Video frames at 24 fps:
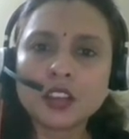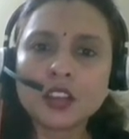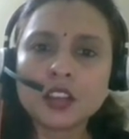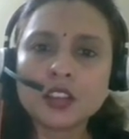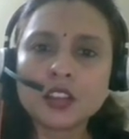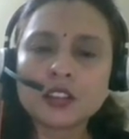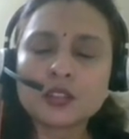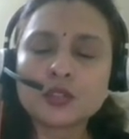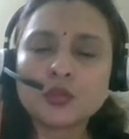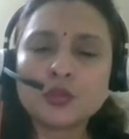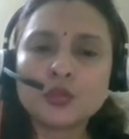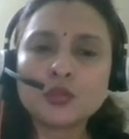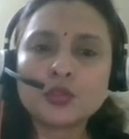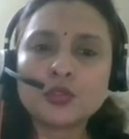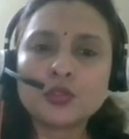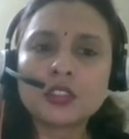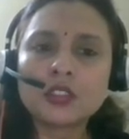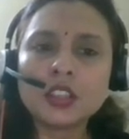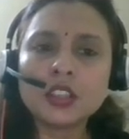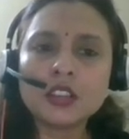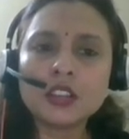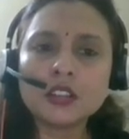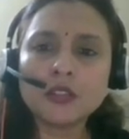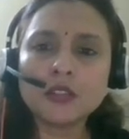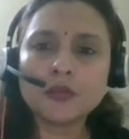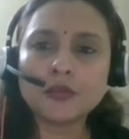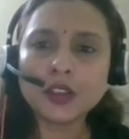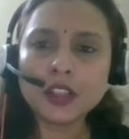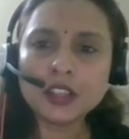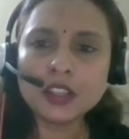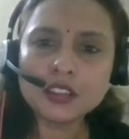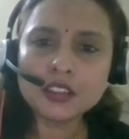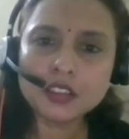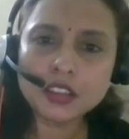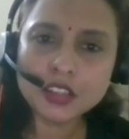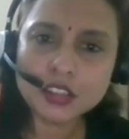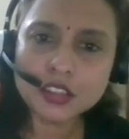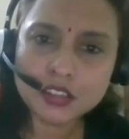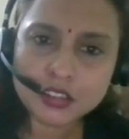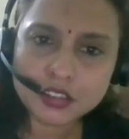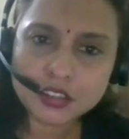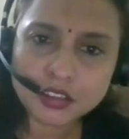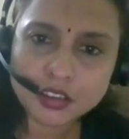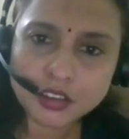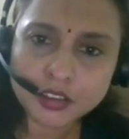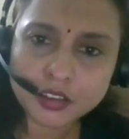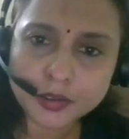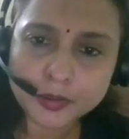So the, once these
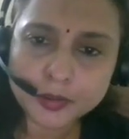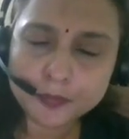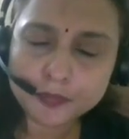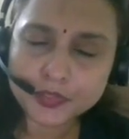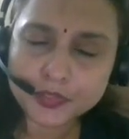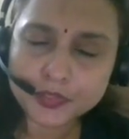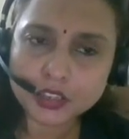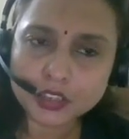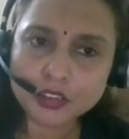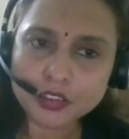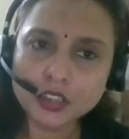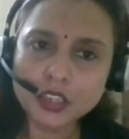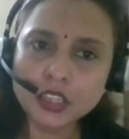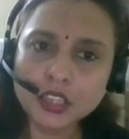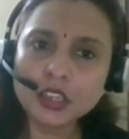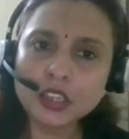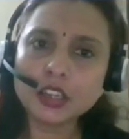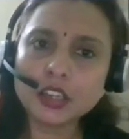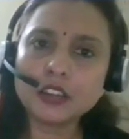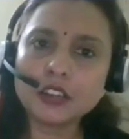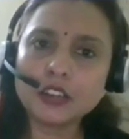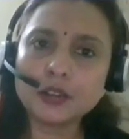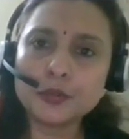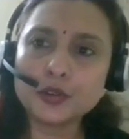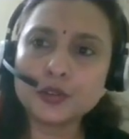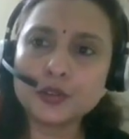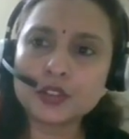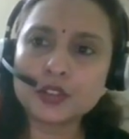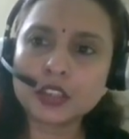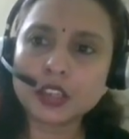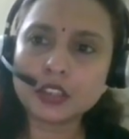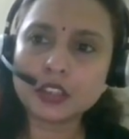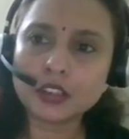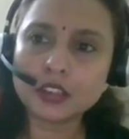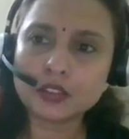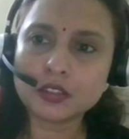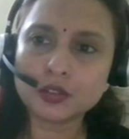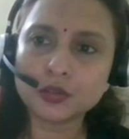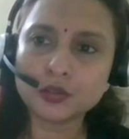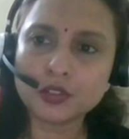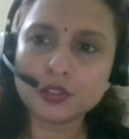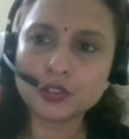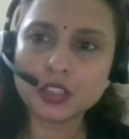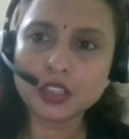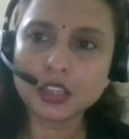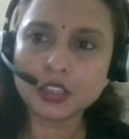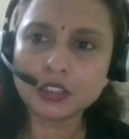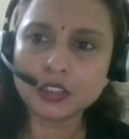um, uh, link attributes get
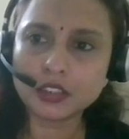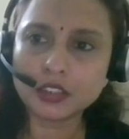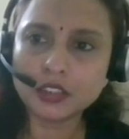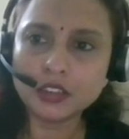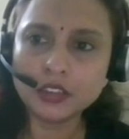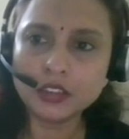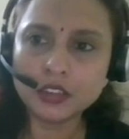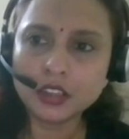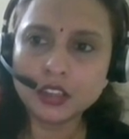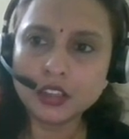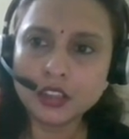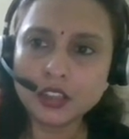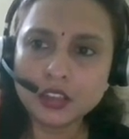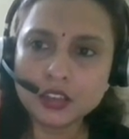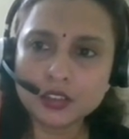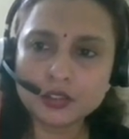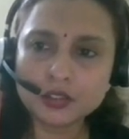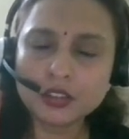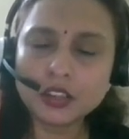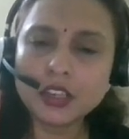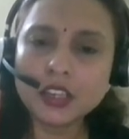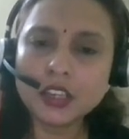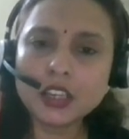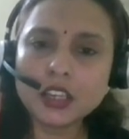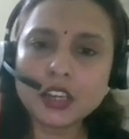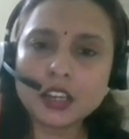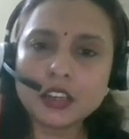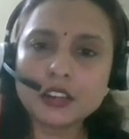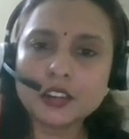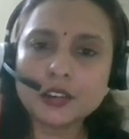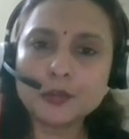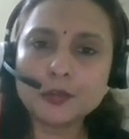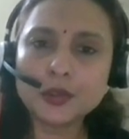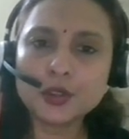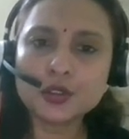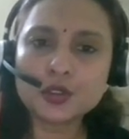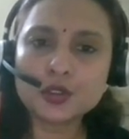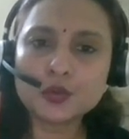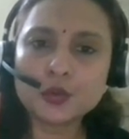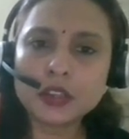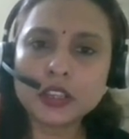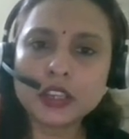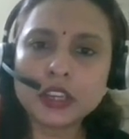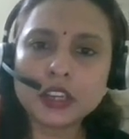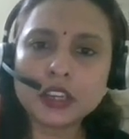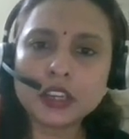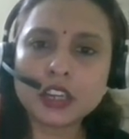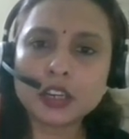associated, so the link attributes
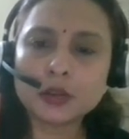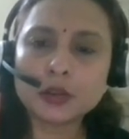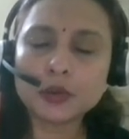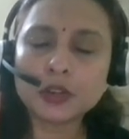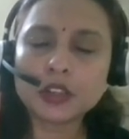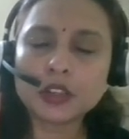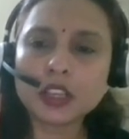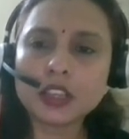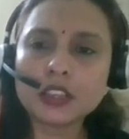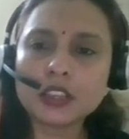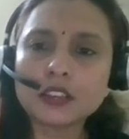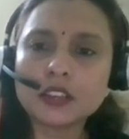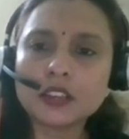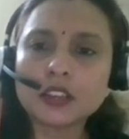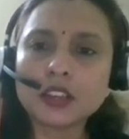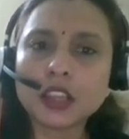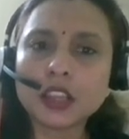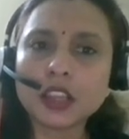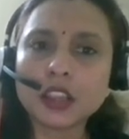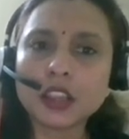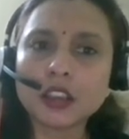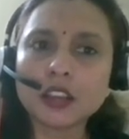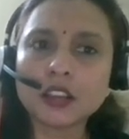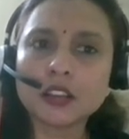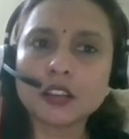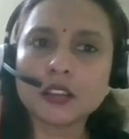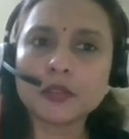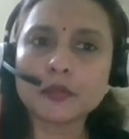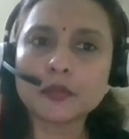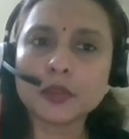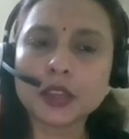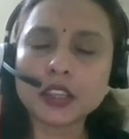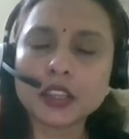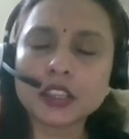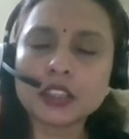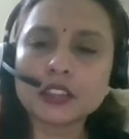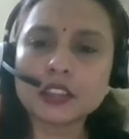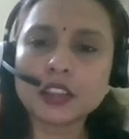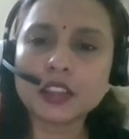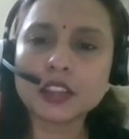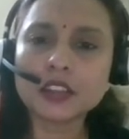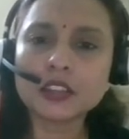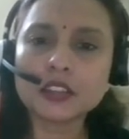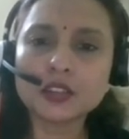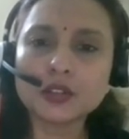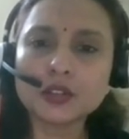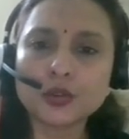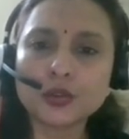will get advertised in uh,
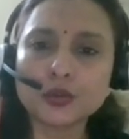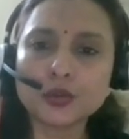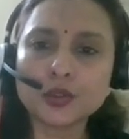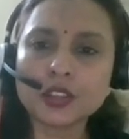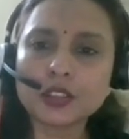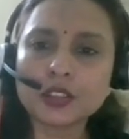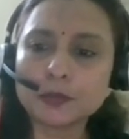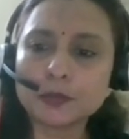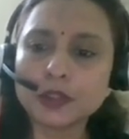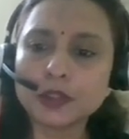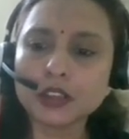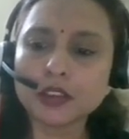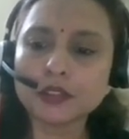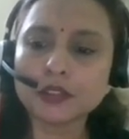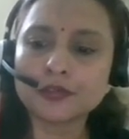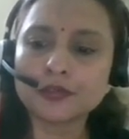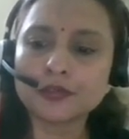ISIS or OSPF.